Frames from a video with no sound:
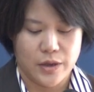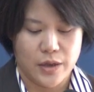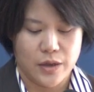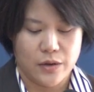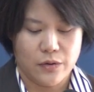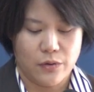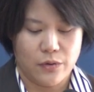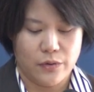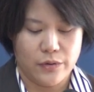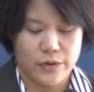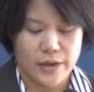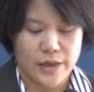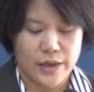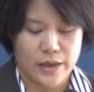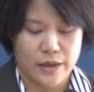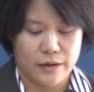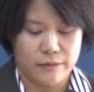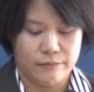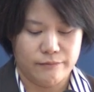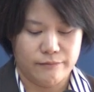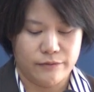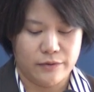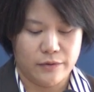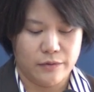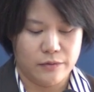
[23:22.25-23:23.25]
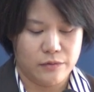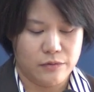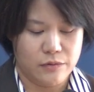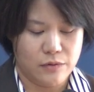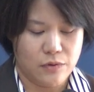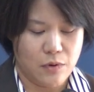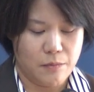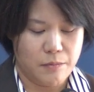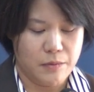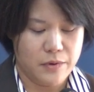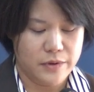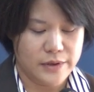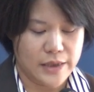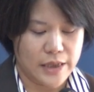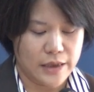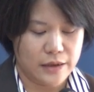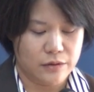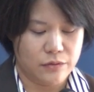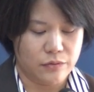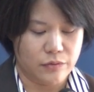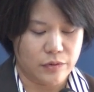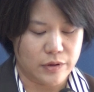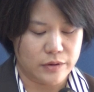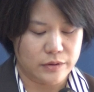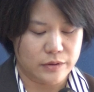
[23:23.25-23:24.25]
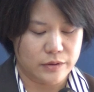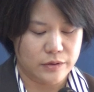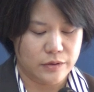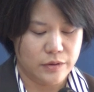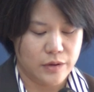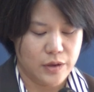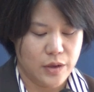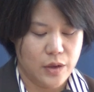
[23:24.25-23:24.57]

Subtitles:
Korea from global networks.